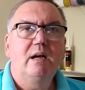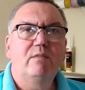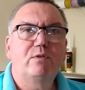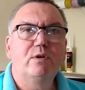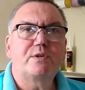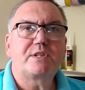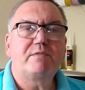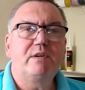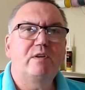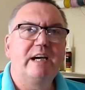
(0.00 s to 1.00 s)
Of course,
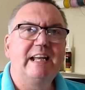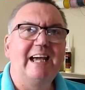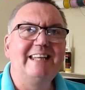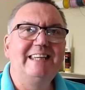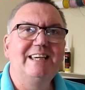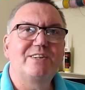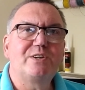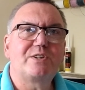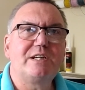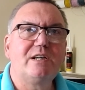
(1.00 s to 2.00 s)
if you've got any ideas
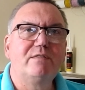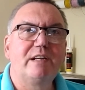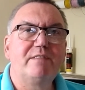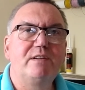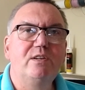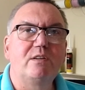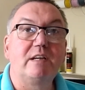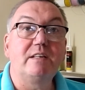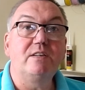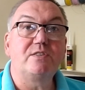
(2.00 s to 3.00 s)
yourself or anything you'd
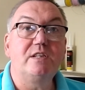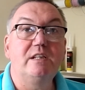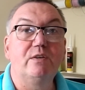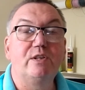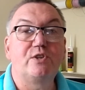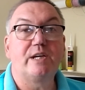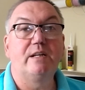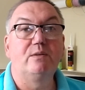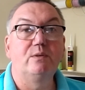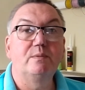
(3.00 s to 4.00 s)
like to see on the
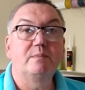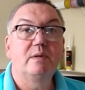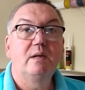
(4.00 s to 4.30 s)
channel,